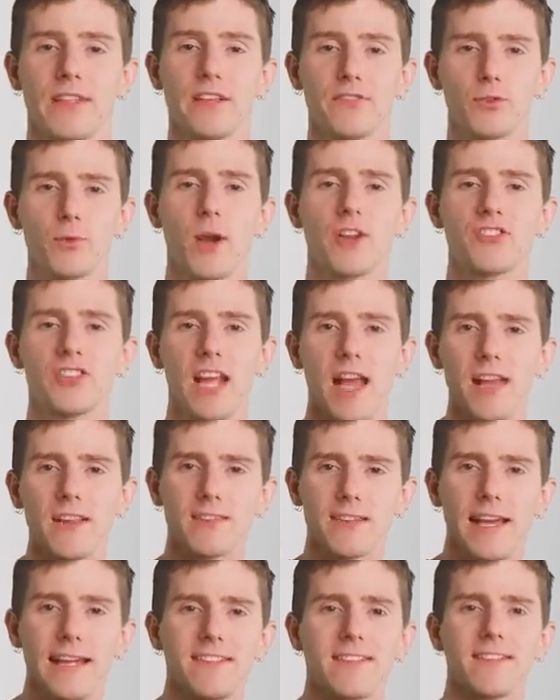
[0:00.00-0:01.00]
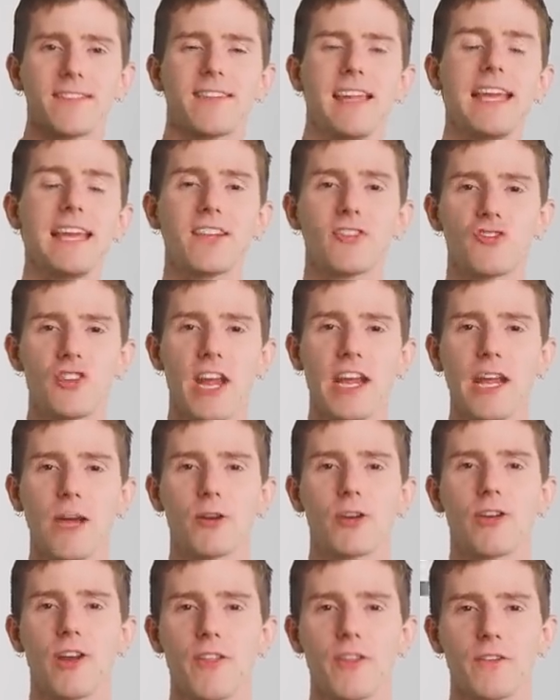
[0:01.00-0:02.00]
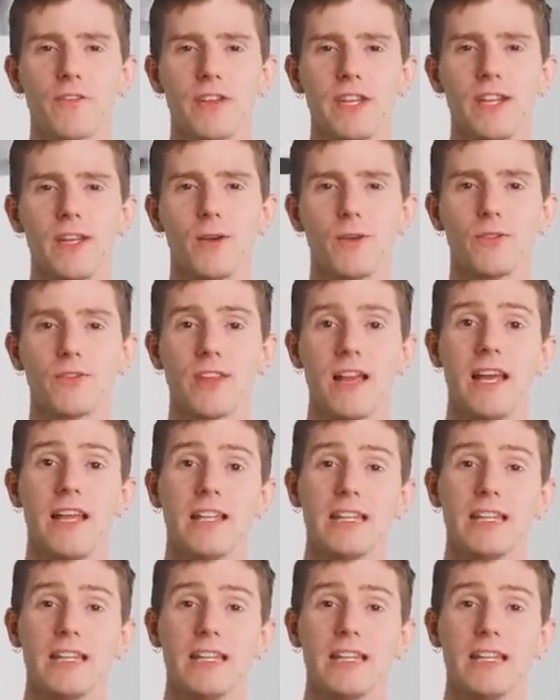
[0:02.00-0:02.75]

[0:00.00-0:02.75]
Thanks for watching, guys. Like, dislike, check out our other videos.